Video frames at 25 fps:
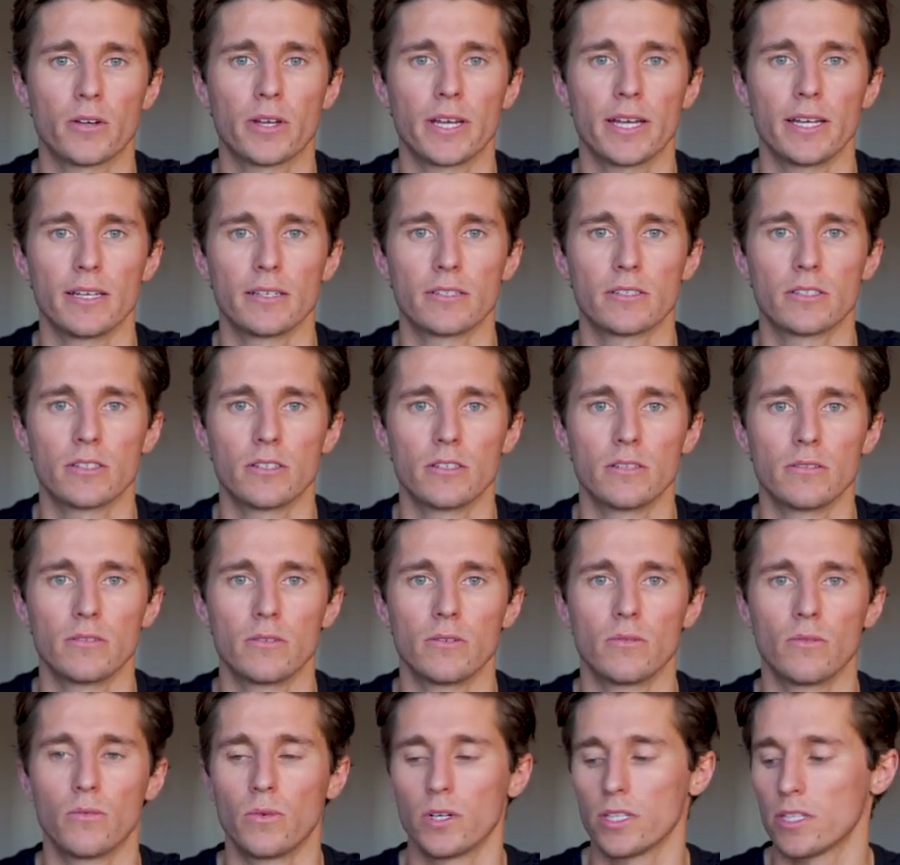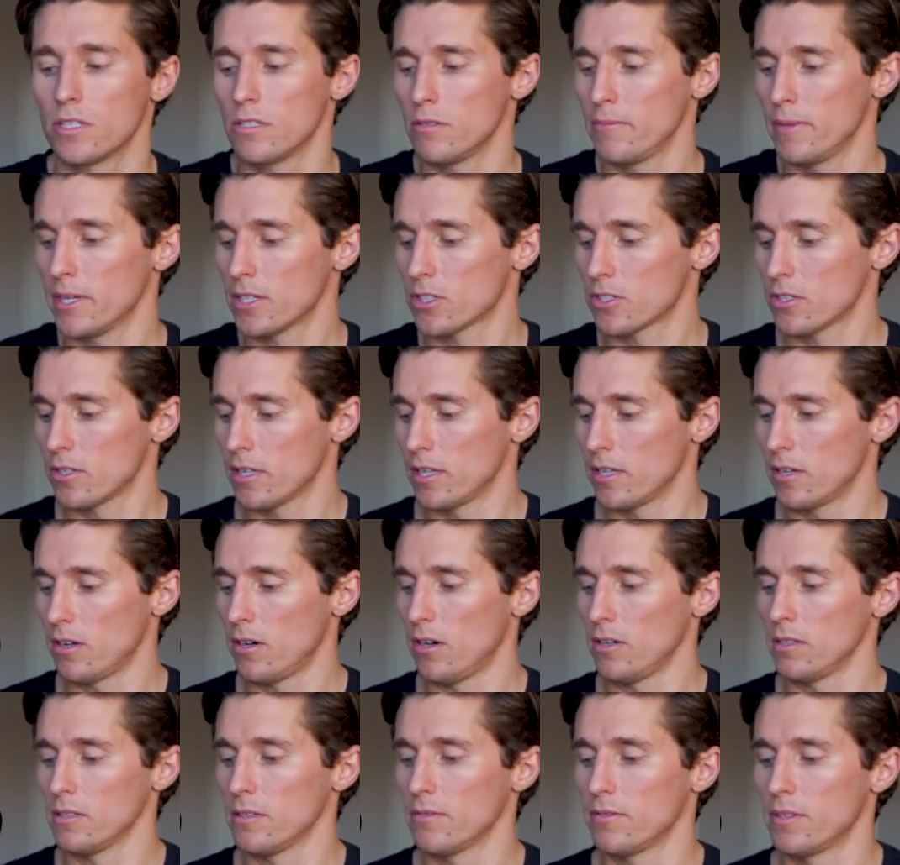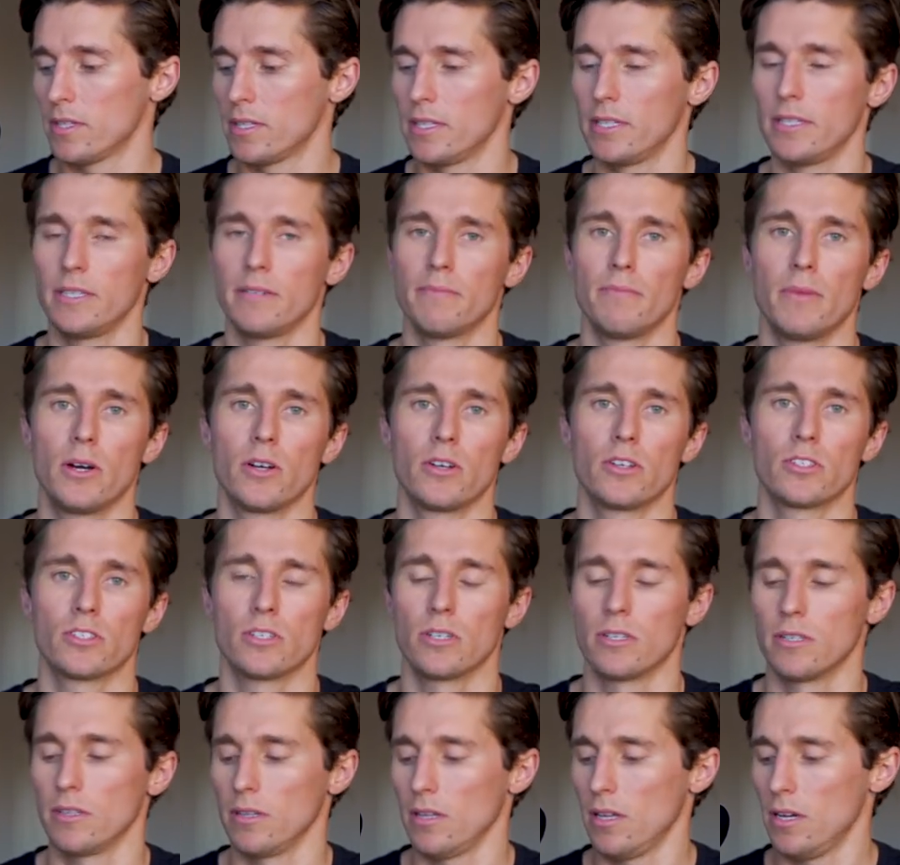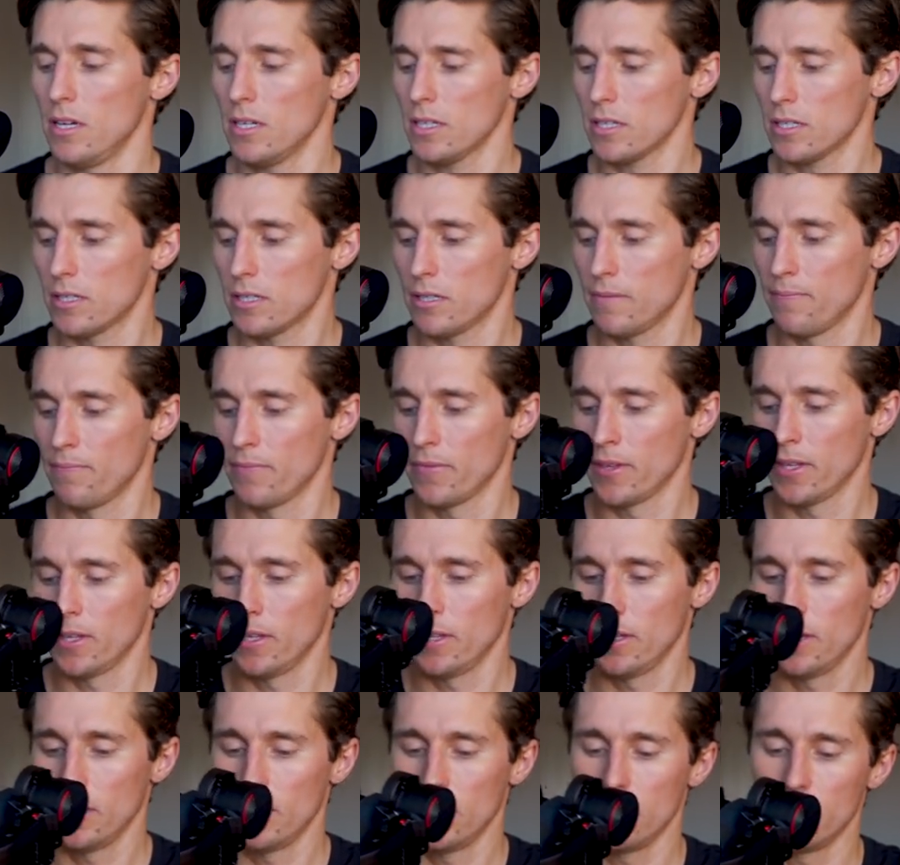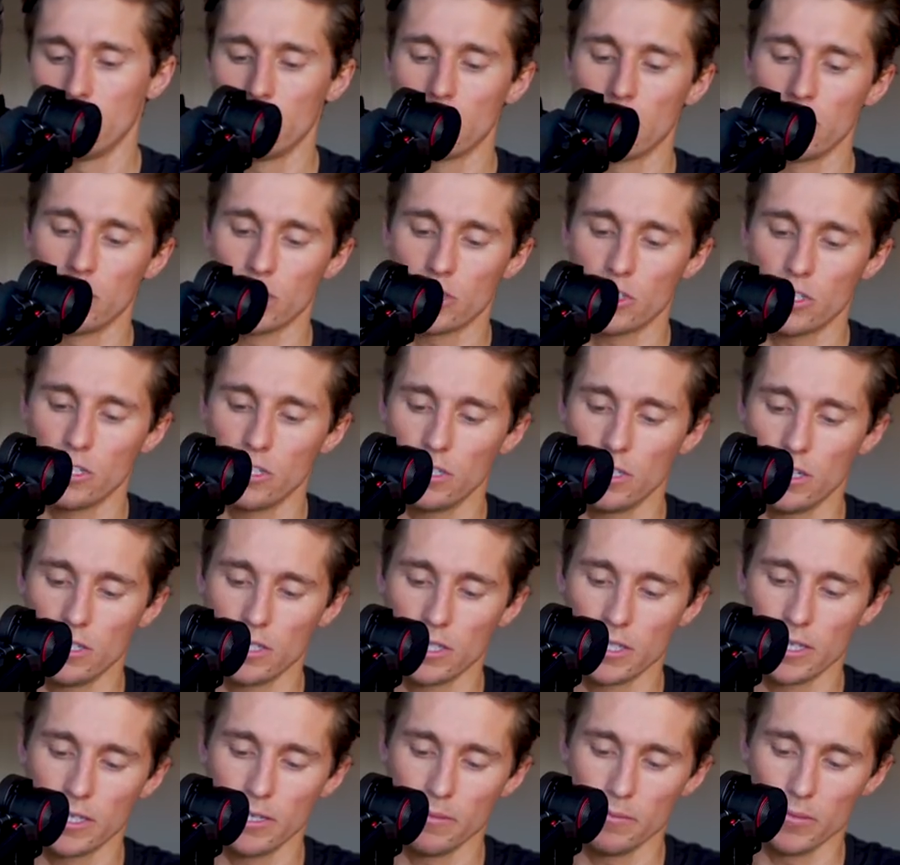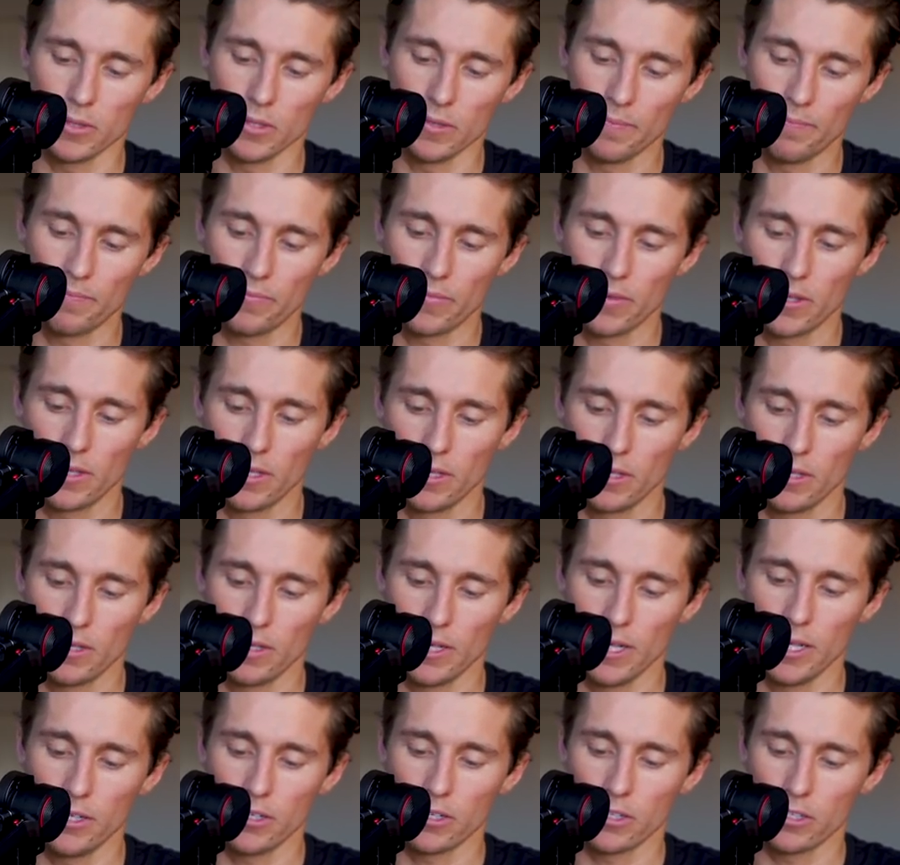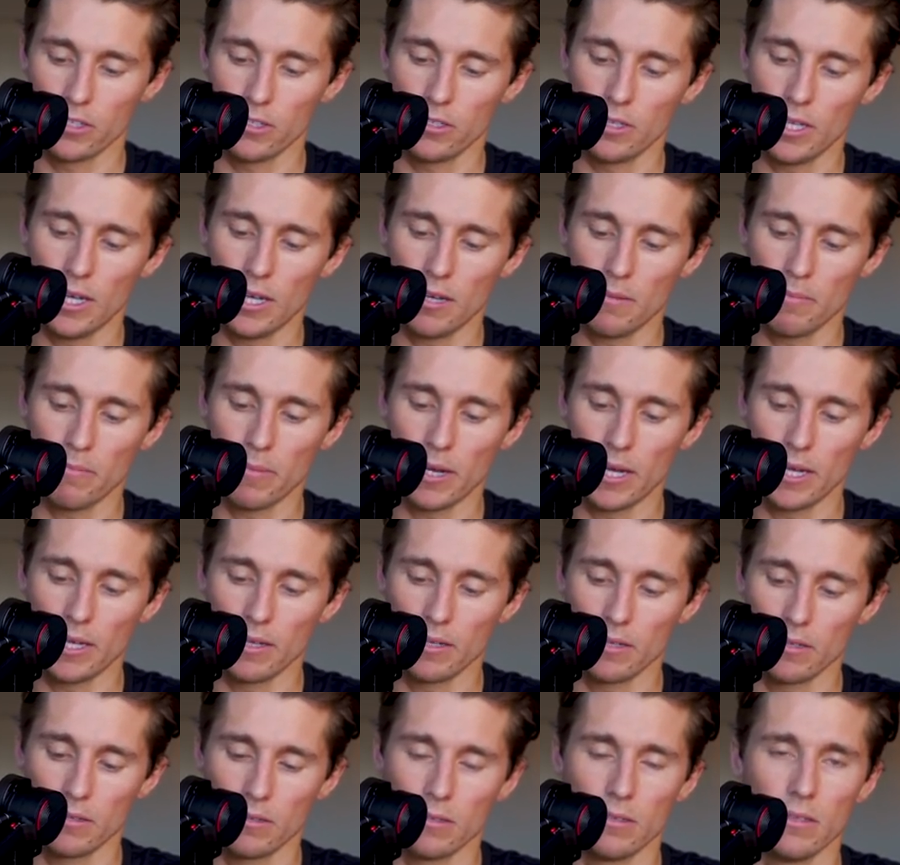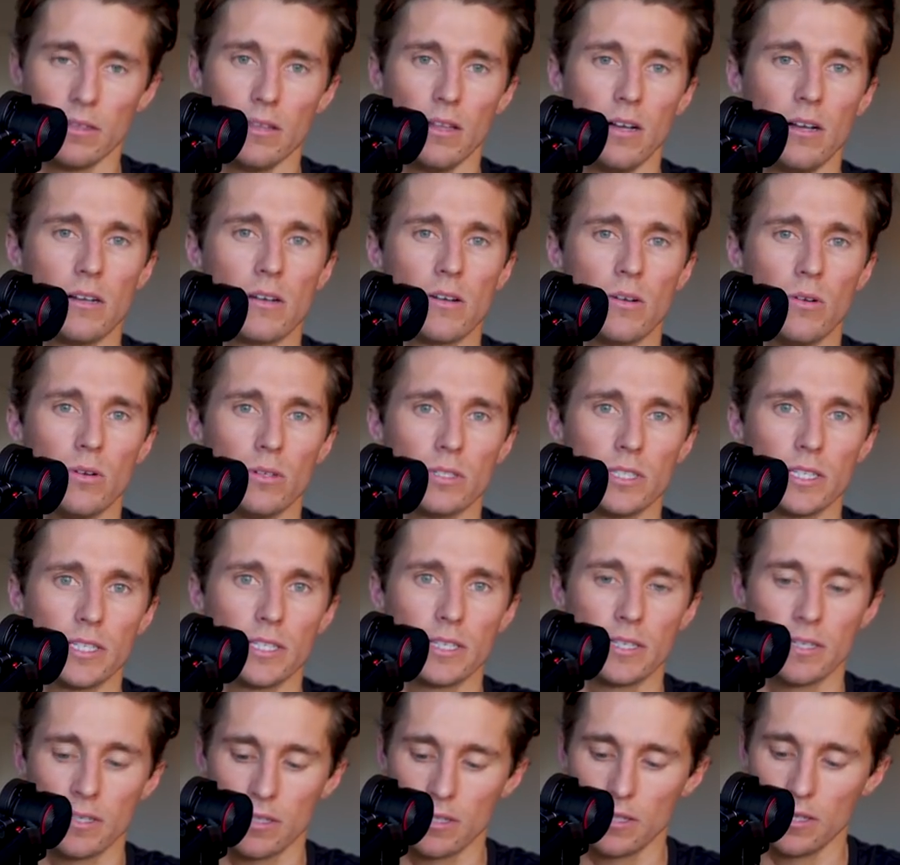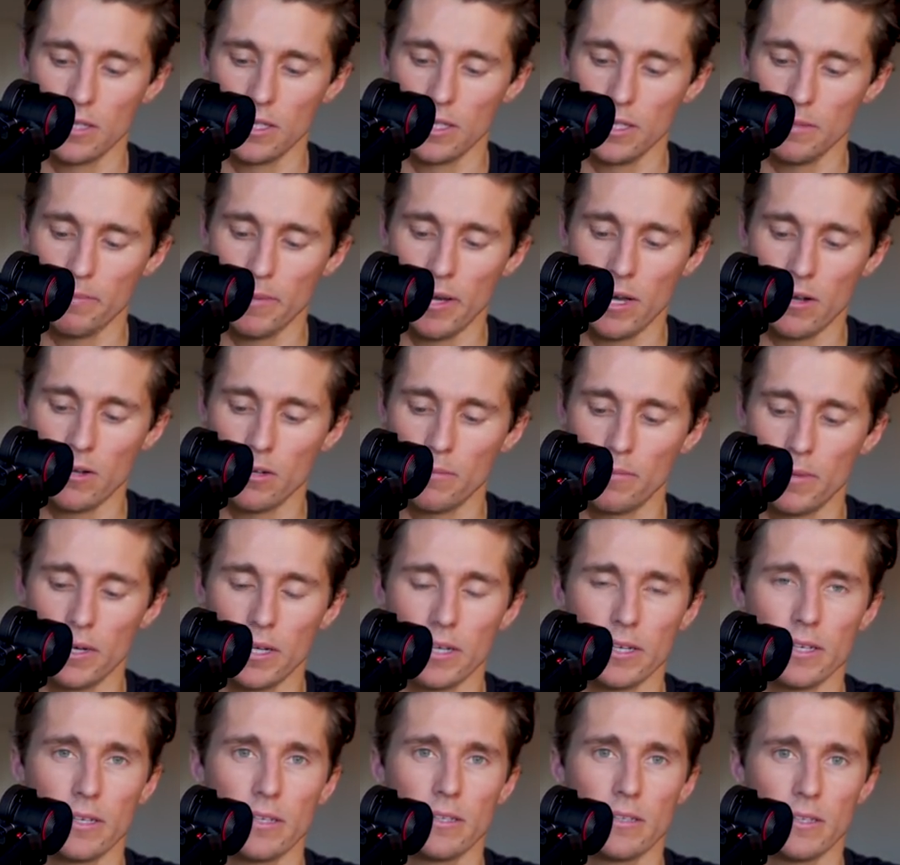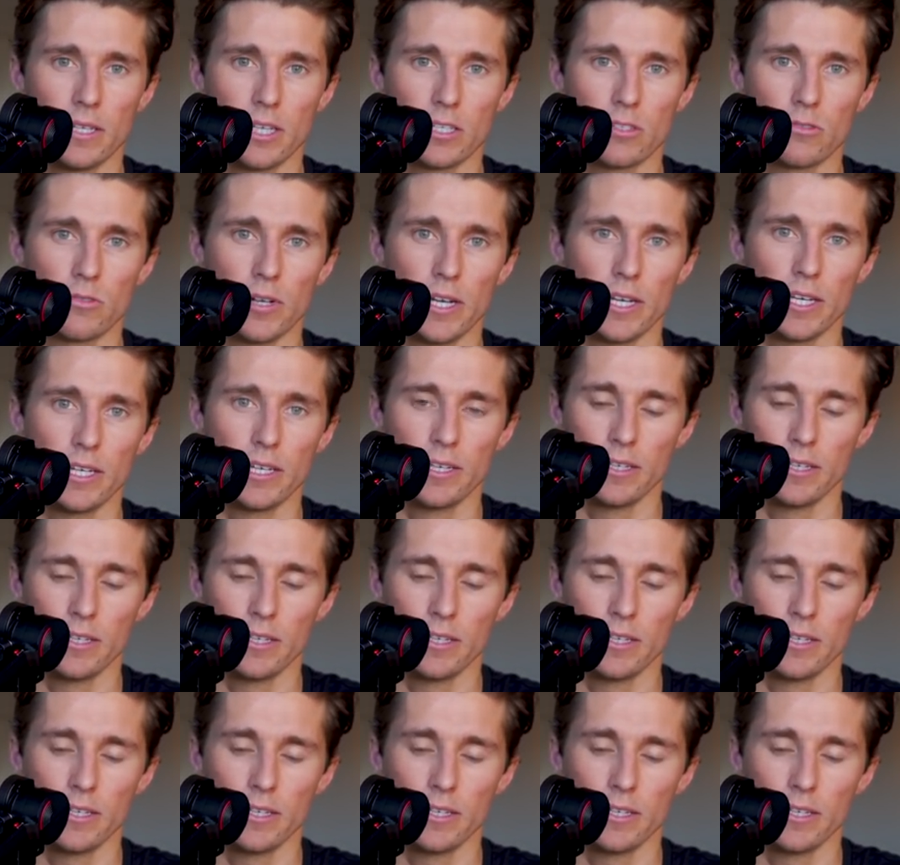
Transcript: Okay, so once you make sure that all of the motors are unlocked, you're gonna turn on the gimbal. And you're gonna do that by long holding the power button that's right